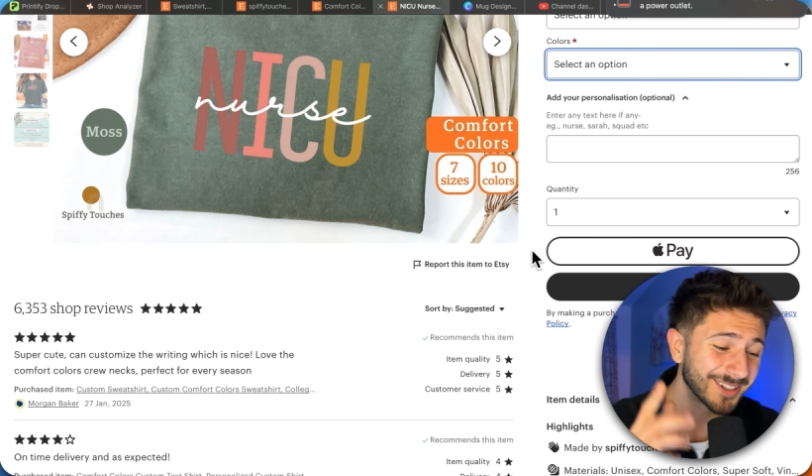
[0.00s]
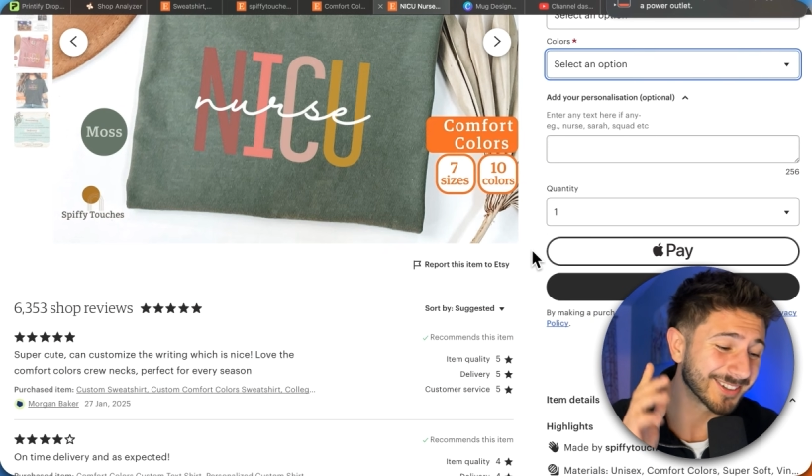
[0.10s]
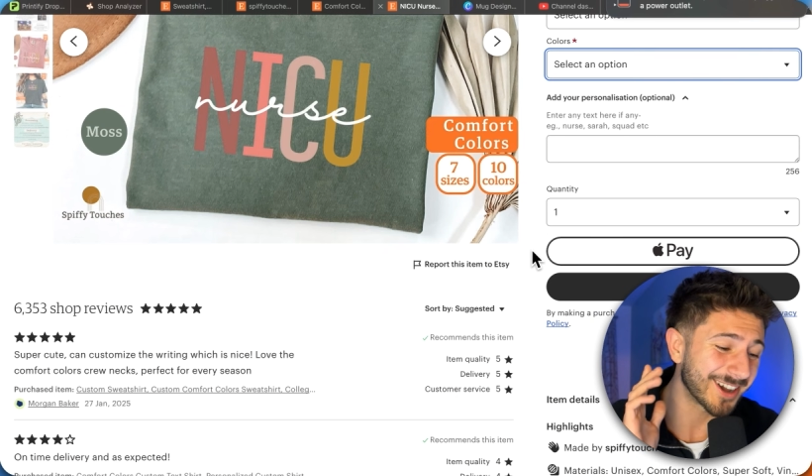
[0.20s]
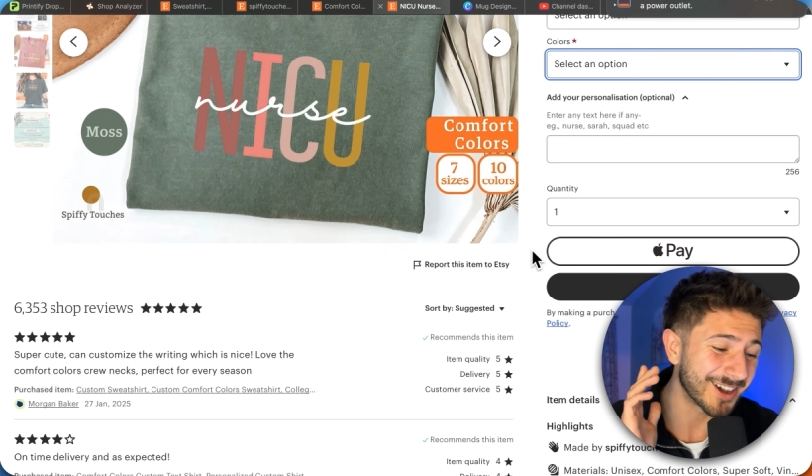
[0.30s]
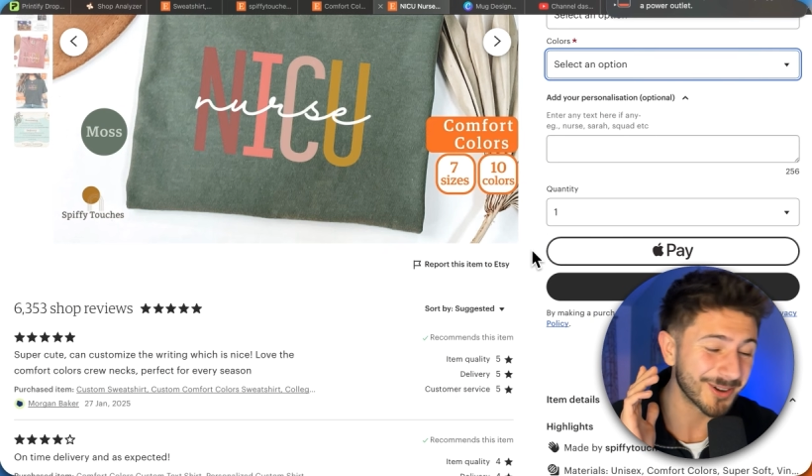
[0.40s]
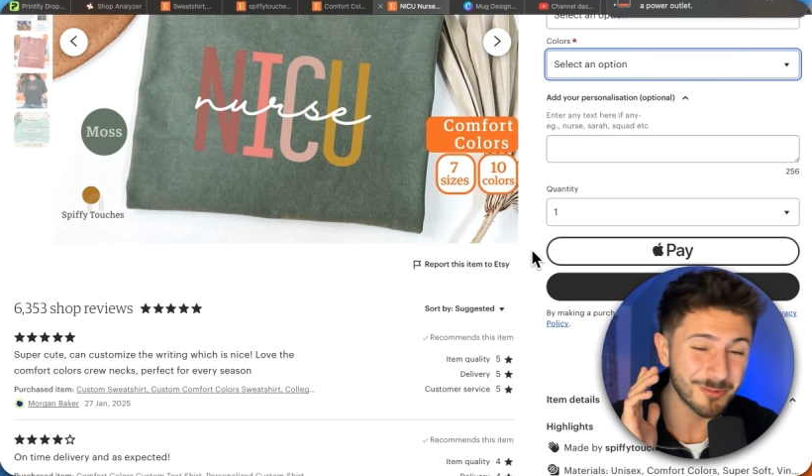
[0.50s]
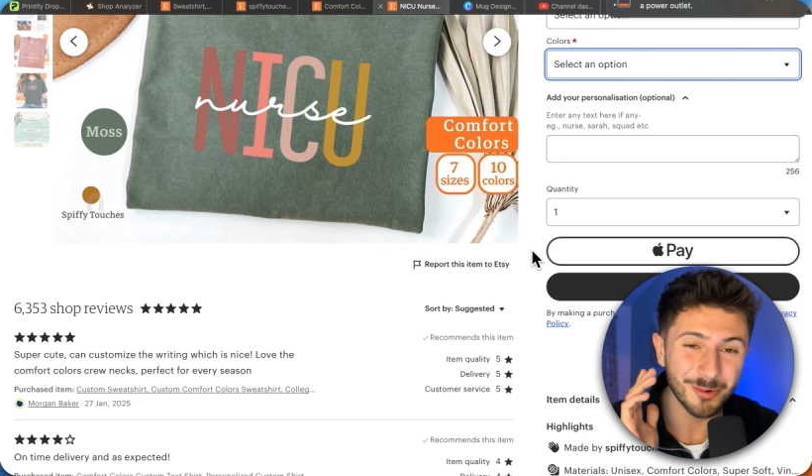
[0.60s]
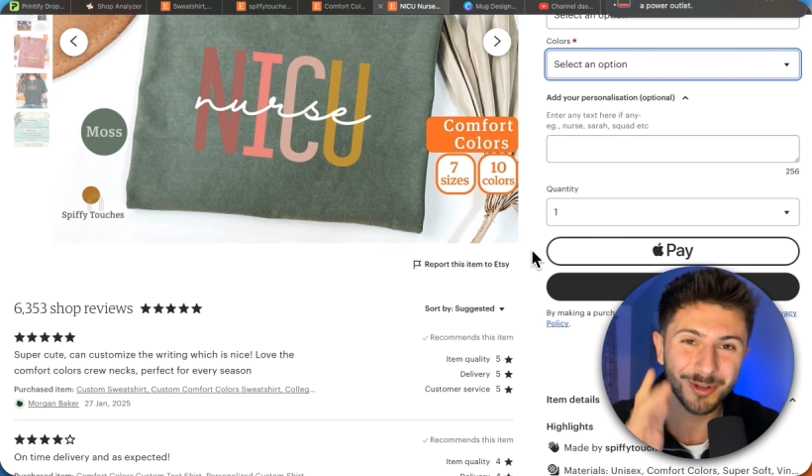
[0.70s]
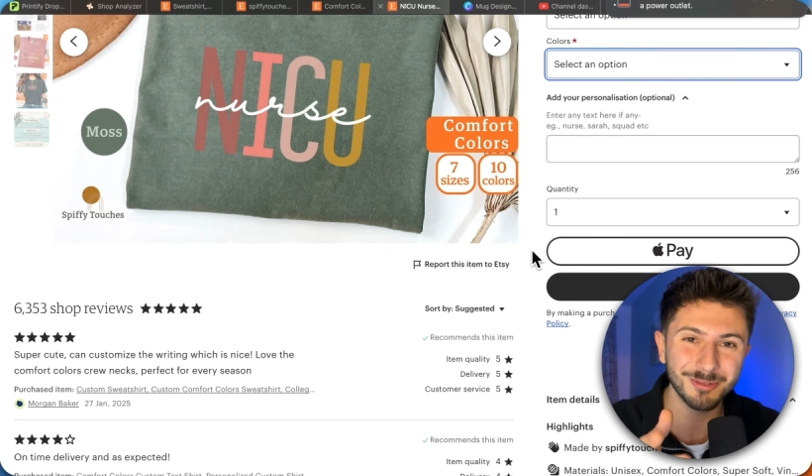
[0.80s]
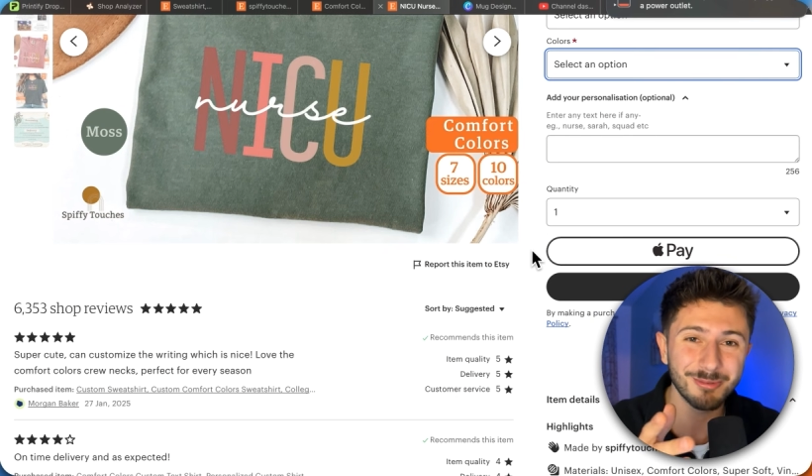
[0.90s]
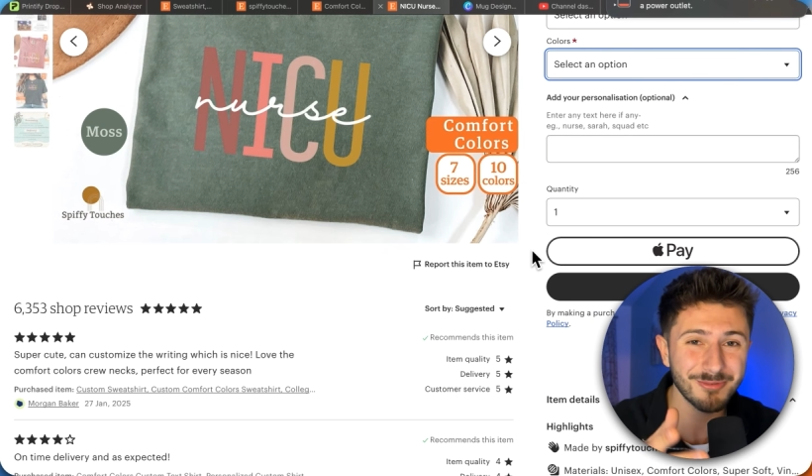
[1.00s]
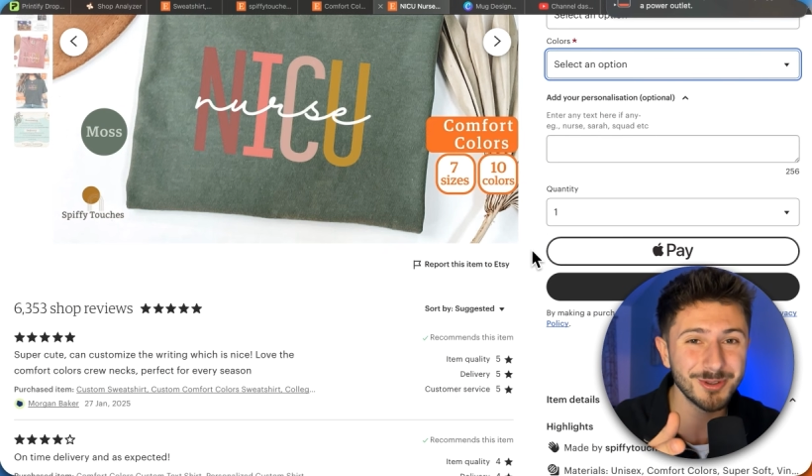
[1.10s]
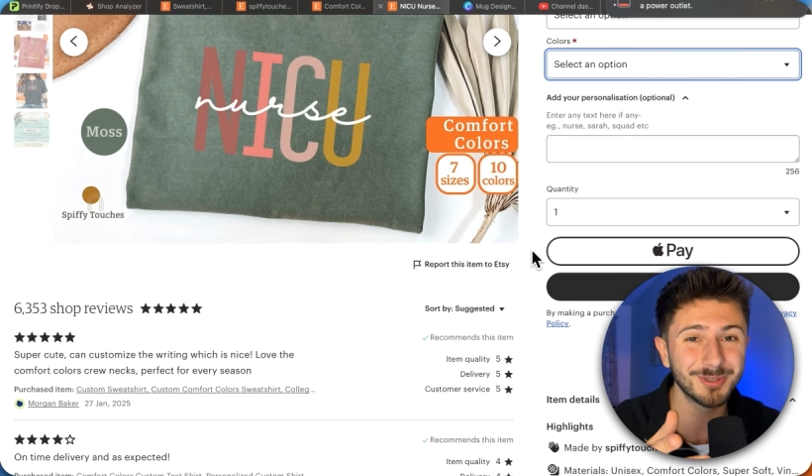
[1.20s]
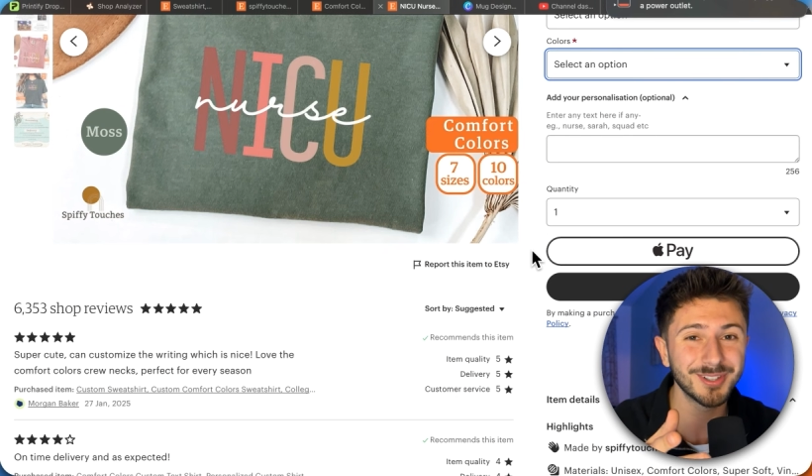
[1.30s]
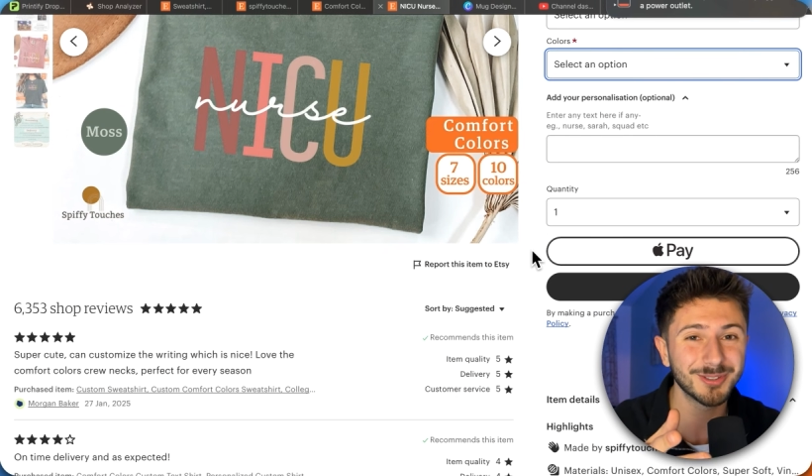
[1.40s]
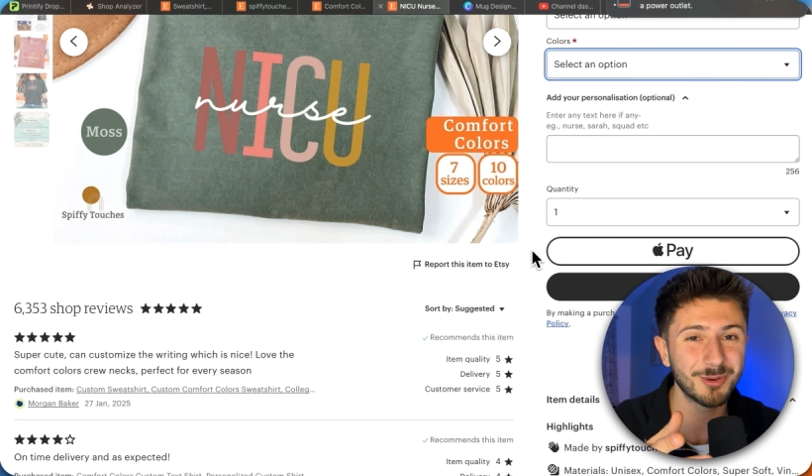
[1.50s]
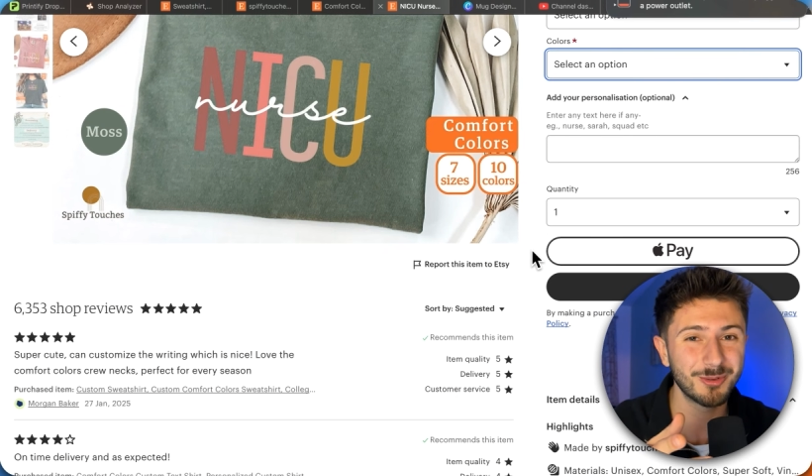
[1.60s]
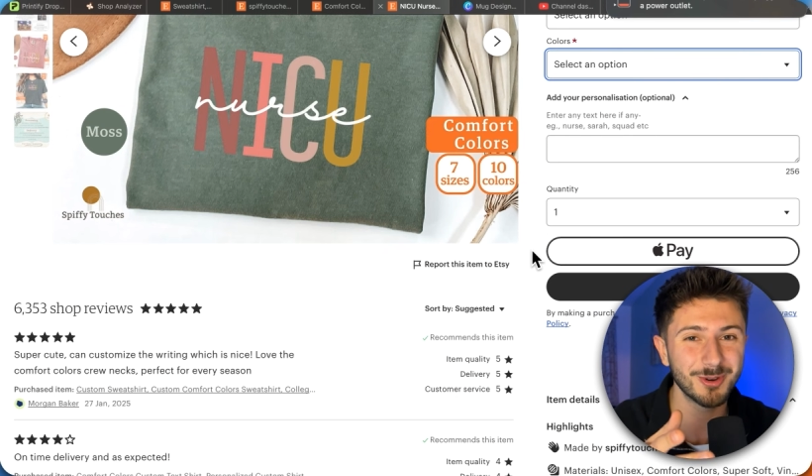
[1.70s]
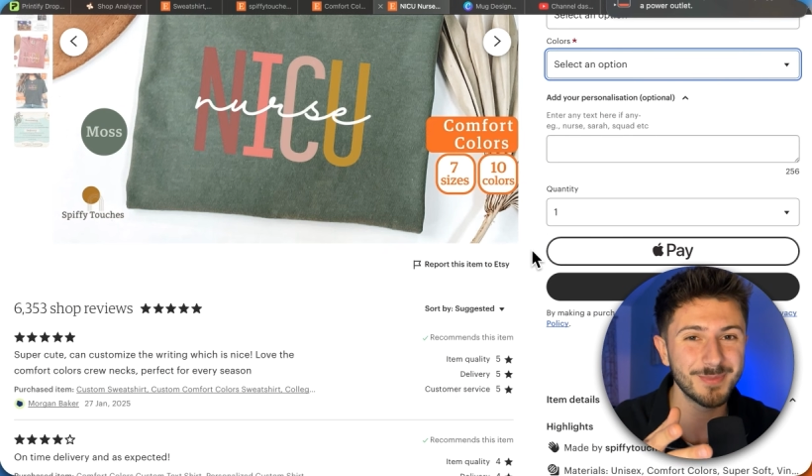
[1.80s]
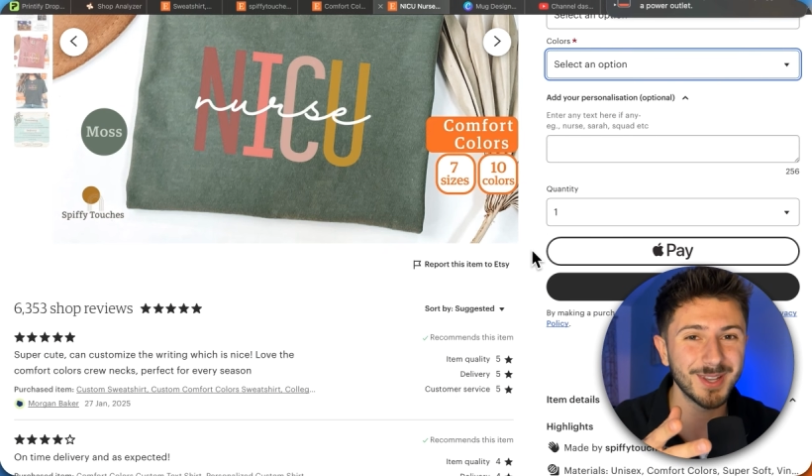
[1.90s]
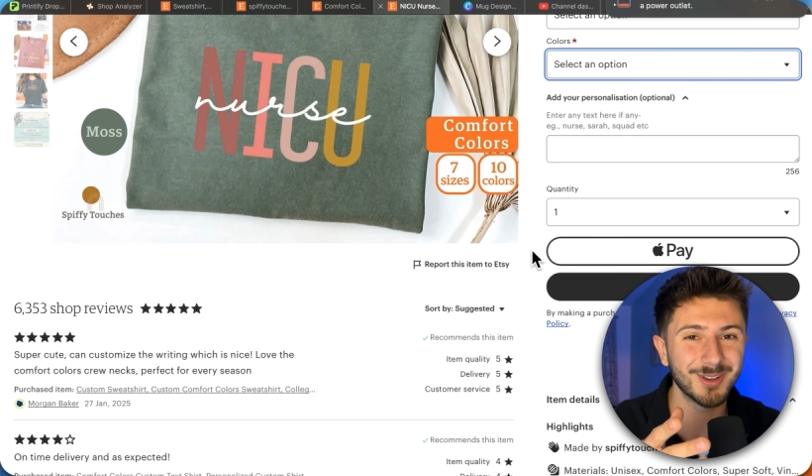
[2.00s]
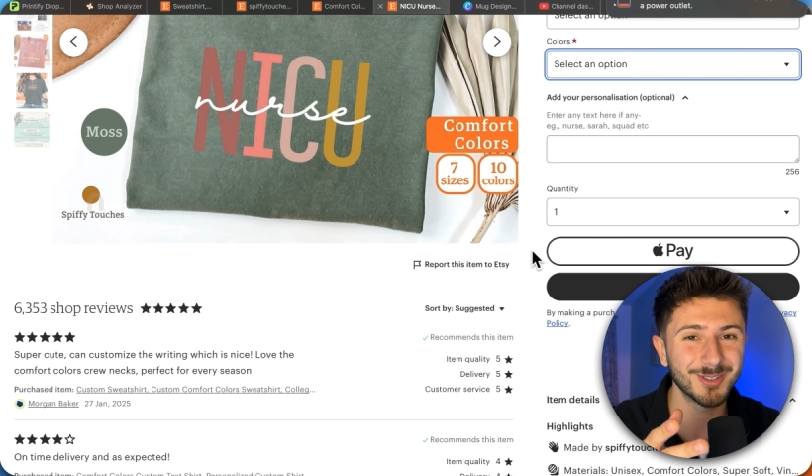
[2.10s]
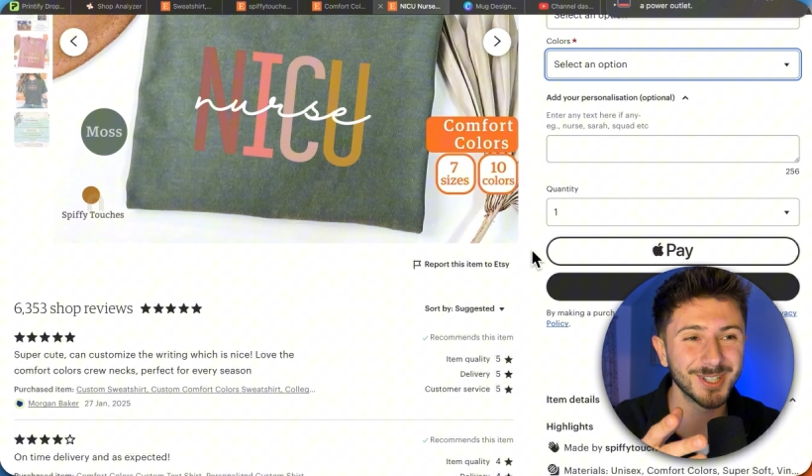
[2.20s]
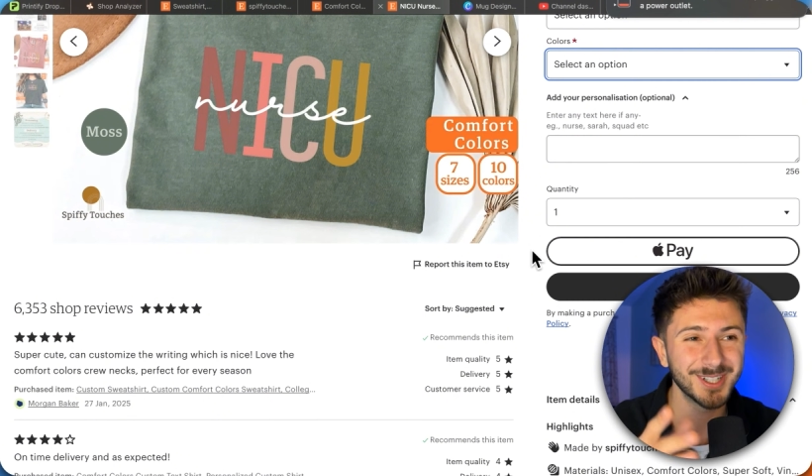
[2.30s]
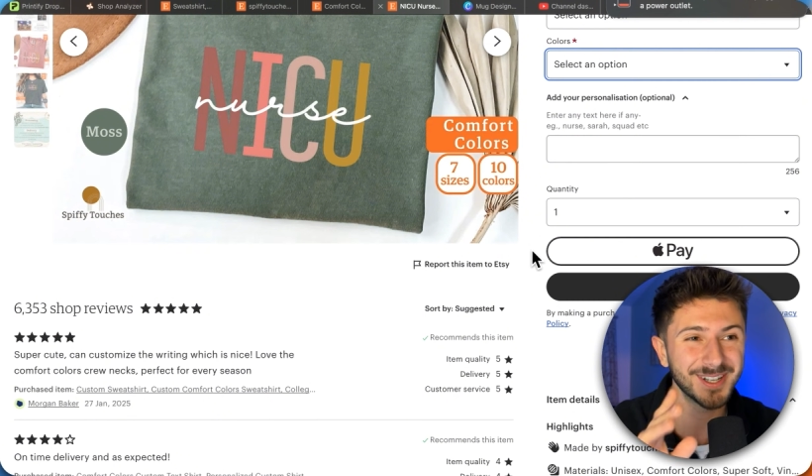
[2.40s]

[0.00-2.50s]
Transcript: I would have reviewed this store for a bit longer,